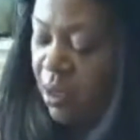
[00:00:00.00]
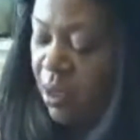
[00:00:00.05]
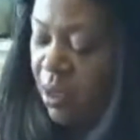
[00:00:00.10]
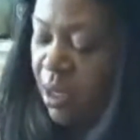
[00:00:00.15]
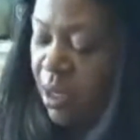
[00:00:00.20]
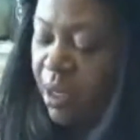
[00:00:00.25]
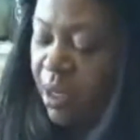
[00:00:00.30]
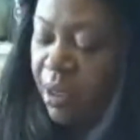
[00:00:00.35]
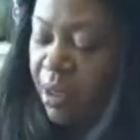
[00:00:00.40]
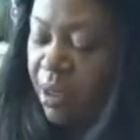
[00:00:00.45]

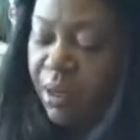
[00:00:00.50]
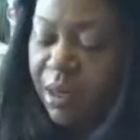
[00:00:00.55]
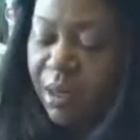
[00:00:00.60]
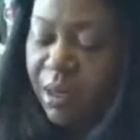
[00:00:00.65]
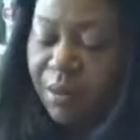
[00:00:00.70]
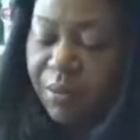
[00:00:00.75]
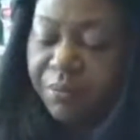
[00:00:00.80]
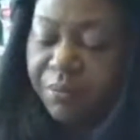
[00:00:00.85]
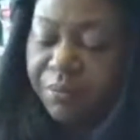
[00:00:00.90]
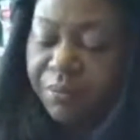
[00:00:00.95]
And
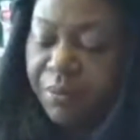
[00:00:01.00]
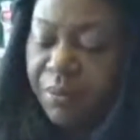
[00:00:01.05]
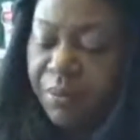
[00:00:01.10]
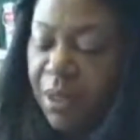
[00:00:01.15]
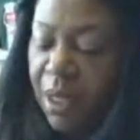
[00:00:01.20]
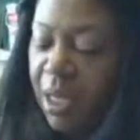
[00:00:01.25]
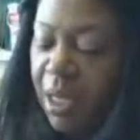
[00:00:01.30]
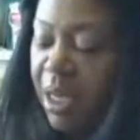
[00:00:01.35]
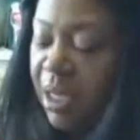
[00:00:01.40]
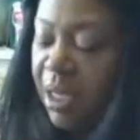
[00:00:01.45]

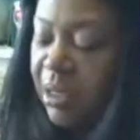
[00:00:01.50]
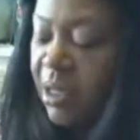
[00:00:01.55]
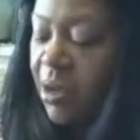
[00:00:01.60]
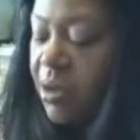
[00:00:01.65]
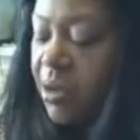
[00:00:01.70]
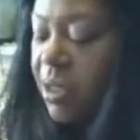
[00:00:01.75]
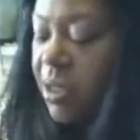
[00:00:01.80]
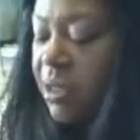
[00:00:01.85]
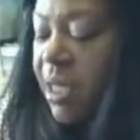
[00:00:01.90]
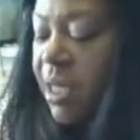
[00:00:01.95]
as
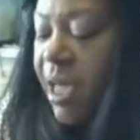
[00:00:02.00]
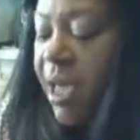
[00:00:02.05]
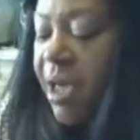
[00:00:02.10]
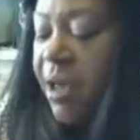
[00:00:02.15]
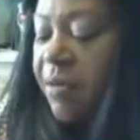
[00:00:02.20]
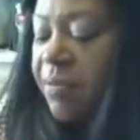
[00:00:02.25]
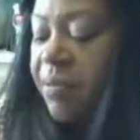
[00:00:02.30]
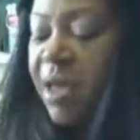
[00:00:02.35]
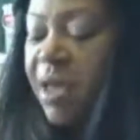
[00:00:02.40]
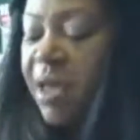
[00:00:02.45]
long as
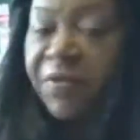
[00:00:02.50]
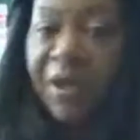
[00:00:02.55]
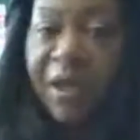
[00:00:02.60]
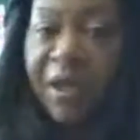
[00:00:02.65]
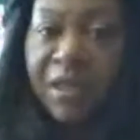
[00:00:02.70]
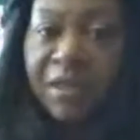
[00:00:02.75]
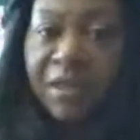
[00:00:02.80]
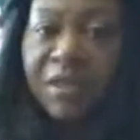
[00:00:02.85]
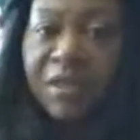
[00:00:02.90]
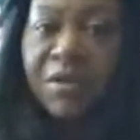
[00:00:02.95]

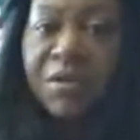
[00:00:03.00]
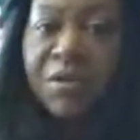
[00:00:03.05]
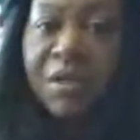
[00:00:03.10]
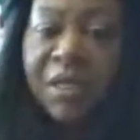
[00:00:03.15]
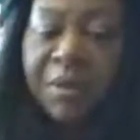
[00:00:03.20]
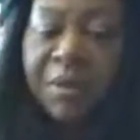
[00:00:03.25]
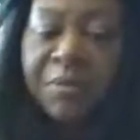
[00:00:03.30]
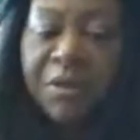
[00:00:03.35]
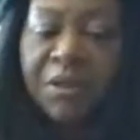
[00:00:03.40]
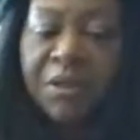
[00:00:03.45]

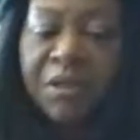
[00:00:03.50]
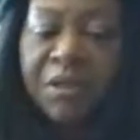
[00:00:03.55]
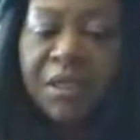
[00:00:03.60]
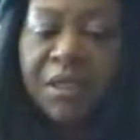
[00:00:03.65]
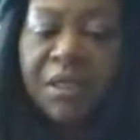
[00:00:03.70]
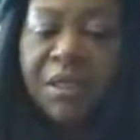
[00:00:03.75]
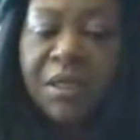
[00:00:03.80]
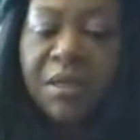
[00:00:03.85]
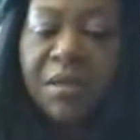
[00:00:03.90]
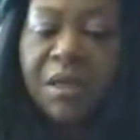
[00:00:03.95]
I put
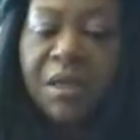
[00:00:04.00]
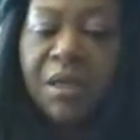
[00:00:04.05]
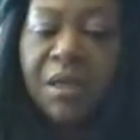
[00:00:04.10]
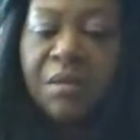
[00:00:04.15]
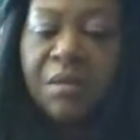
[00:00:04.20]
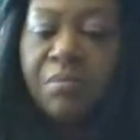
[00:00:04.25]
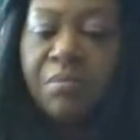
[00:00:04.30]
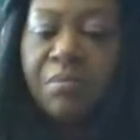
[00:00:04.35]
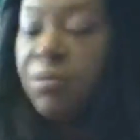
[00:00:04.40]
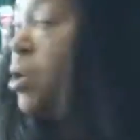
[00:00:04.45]
this
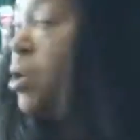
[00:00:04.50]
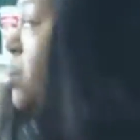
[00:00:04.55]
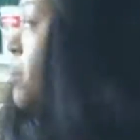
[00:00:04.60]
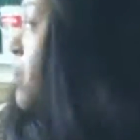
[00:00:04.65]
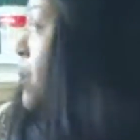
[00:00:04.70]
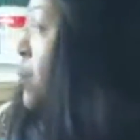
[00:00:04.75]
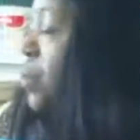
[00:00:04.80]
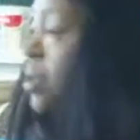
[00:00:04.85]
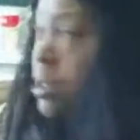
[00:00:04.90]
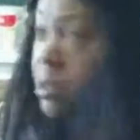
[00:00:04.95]
in one of
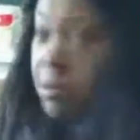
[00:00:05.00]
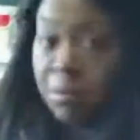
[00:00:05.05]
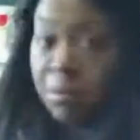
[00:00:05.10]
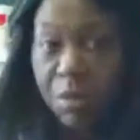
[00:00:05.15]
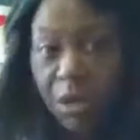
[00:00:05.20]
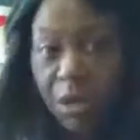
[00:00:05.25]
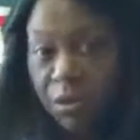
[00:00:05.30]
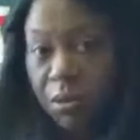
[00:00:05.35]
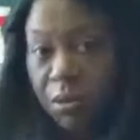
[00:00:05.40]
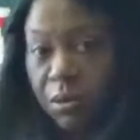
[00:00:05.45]
my wooden
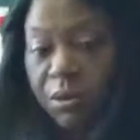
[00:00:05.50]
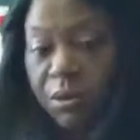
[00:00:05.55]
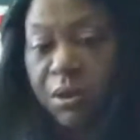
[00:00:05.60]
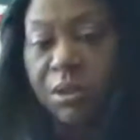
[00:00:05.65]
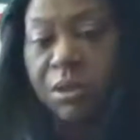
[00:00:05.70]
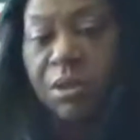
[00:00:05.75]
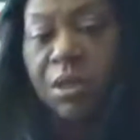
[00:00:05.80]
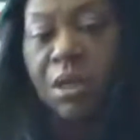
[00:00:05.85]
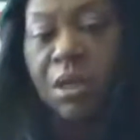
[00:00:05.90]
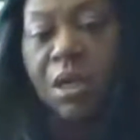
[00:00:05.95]

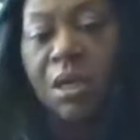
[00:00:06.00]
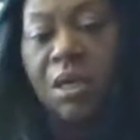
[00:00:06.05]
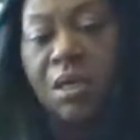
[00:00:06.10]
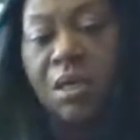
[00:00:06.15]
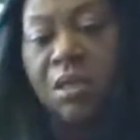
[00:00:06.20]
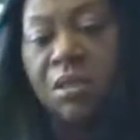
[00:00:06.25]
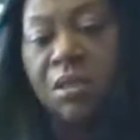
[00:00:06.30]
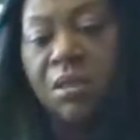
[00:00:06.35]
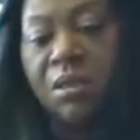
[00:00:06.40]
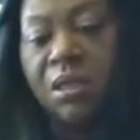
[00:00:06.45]
molds
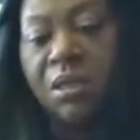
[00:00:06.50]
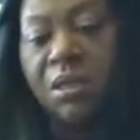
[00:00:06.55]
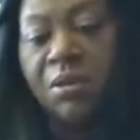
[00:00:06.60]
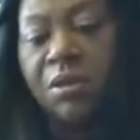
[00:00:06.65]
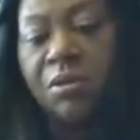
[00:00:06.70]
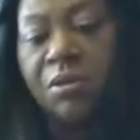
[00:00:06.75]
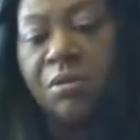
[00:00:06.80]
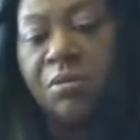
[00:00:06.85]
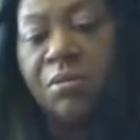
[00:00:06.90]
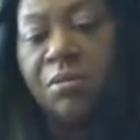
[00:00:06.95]
to